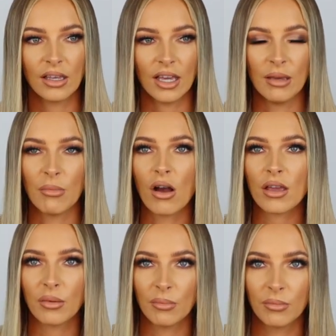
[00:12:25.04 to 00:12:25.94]
it
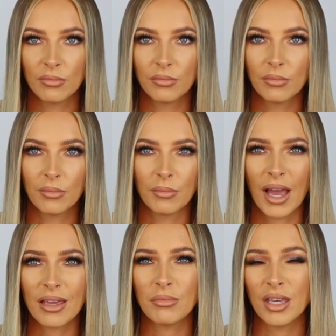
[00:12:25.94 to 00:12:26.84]
might
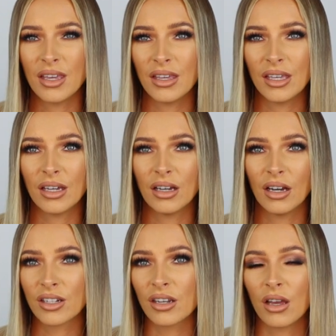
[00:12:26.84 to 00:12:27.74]
make me,
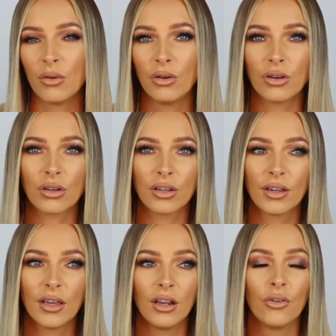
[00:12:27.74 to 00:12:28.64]
I don't know,
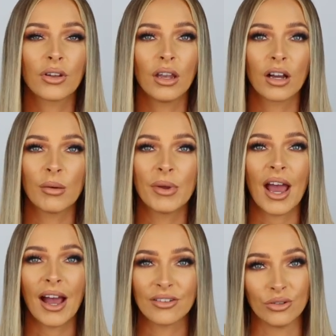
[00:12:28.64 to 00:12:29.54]
look like I'm an
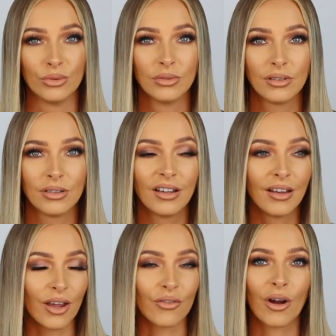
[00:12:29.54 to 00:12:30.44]
adult
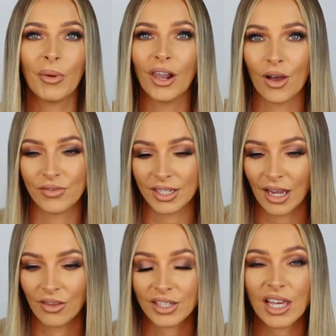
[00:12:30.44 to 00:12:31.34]
and I've got my life
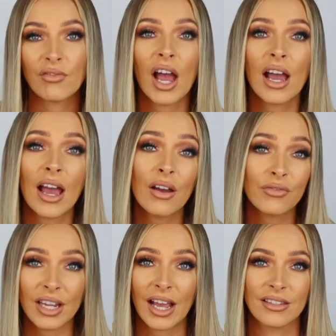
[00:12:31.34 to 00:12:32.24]
together. So if I
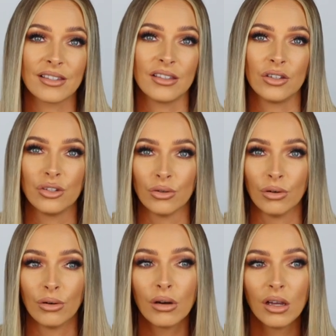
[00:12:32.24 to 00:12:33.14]
have to answer the
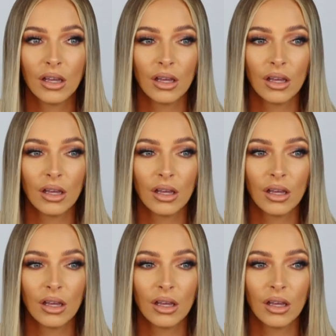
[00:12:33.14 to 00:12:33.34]
door,